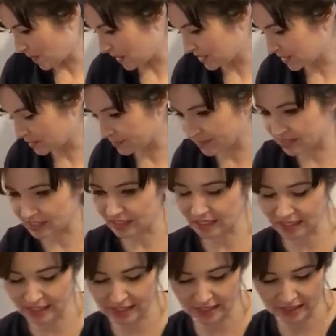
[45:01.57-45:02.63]
I don't
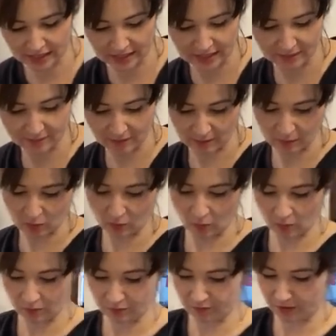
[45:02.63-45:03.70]
particularly, um, I'm not
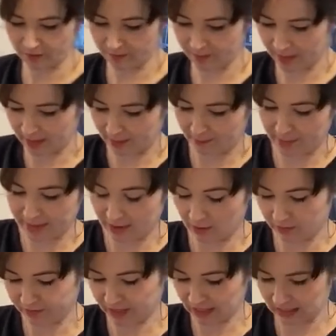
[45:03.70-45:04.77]
one for being big
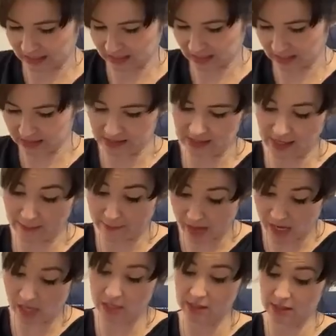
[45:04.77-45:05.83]
on Valentine's Day
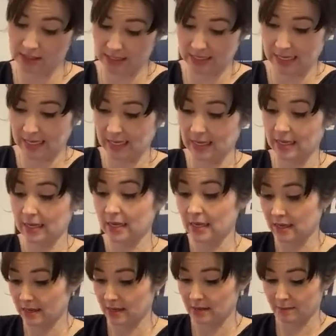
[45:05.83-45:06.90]
personally,
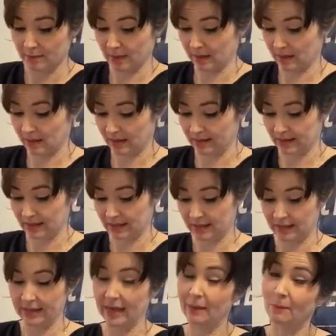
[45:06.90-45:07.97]
but I think
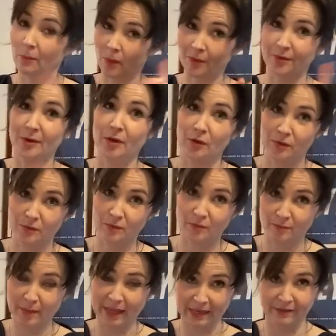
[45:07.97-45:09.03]
I am one who's
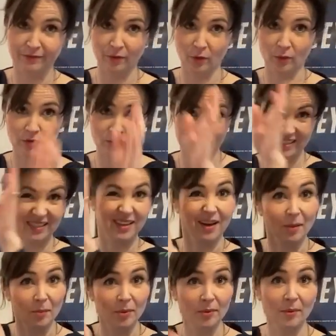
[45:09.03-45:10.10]
big for dressing
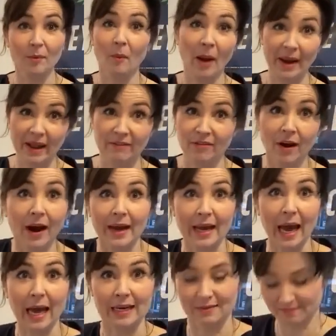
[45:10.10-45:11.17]
up whenever I
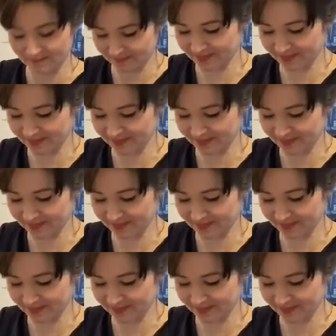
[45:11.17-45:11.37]
can.